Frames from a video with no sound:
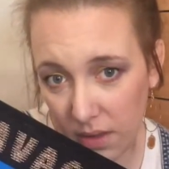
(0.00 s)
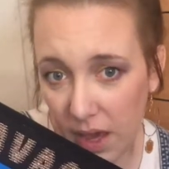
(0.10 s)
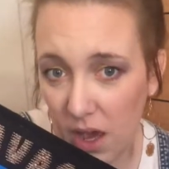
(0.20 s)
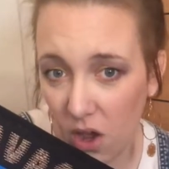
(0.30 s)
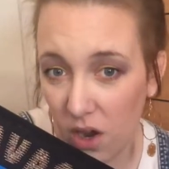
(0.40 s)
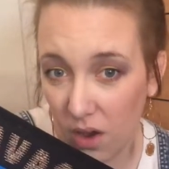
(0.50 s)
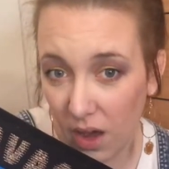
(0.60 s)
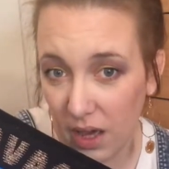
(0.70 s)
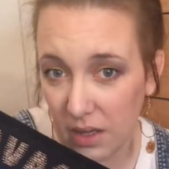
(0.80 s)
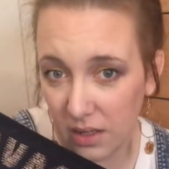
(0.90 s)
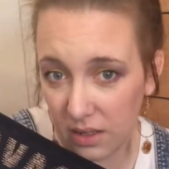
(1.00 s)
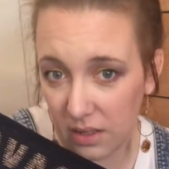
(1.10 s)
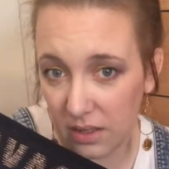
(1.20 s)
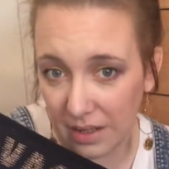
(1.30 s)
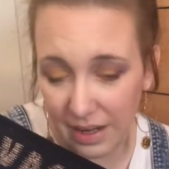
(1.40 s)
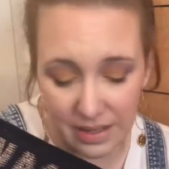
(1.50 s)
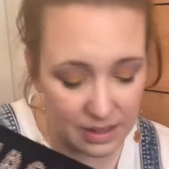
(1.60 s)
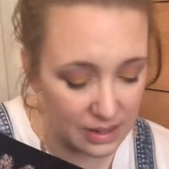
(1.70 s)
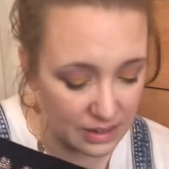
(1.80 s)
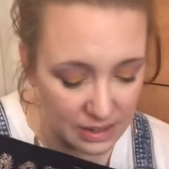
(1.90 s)
They are nice. Nice,
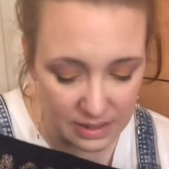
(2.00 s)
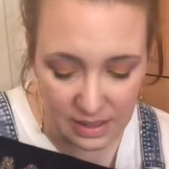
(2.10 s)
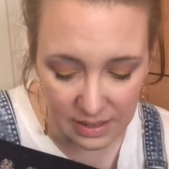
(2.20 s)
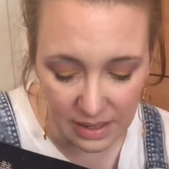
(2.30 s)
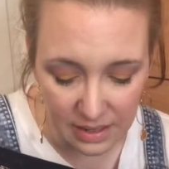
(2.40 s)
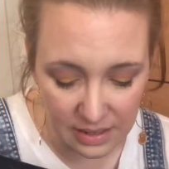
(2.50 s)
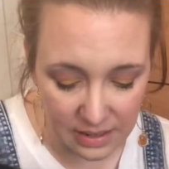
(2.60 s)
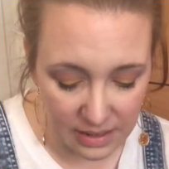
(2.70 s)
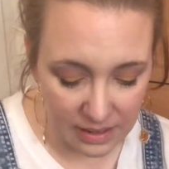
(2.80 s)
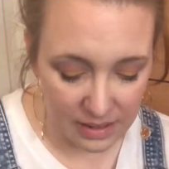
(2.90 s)
nice, nice, nice, nice.